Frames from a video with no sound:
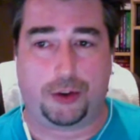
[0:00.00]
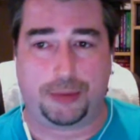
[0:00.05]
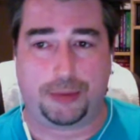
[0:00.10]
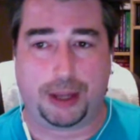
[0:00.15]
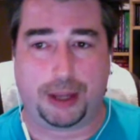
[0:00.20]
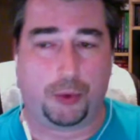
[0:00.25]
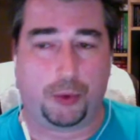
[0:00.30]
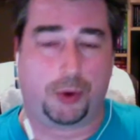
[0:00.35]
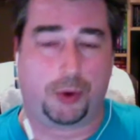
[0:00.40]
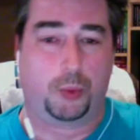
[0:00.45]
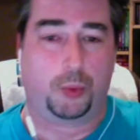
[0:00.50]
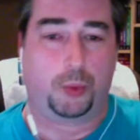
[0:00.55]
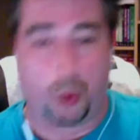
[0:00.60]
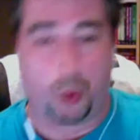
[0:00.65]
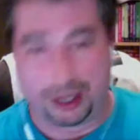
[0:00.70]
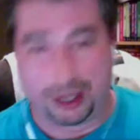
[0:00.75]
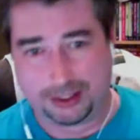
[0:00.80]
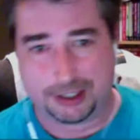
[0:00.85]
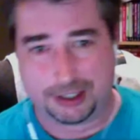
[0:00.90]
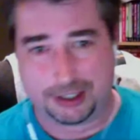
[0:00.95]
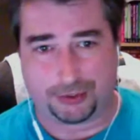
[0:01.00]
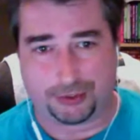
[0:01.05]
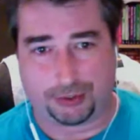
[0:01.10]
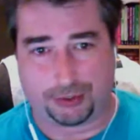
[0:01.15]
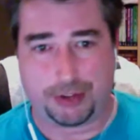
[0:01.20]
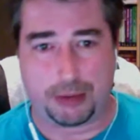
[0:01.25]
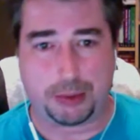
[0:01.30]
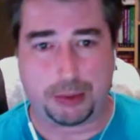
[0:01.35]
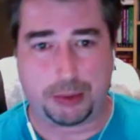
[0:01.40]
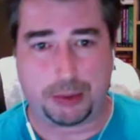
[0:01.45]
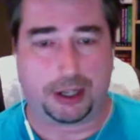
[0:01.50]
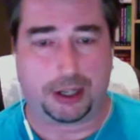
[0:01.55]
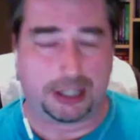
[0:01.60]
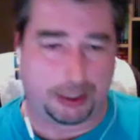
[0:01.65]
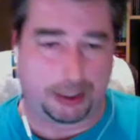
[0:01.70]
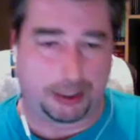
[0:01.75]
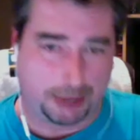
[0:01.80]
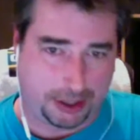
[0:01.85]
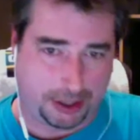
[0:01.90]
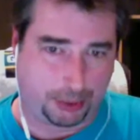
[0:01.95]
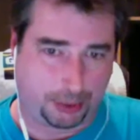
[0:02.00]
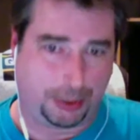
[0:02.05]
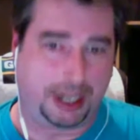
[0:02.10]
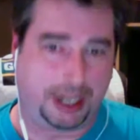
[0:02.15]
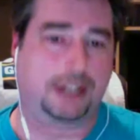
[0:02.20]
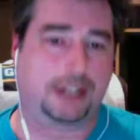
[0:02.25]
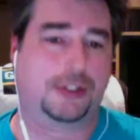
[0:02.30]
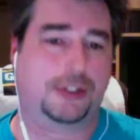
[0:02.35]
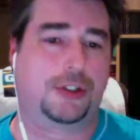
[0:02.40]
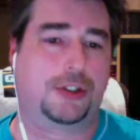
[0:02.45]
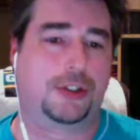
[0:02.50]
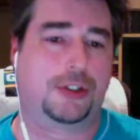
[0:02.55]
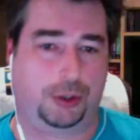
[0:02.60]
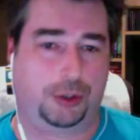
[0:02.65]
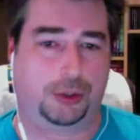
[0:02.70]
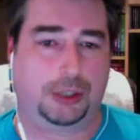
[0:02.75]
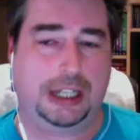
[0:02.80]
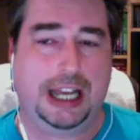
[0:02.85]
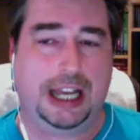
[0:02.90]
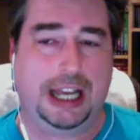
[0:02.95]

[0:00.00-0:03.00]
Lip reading: They weren't winless for February. They were 3-2.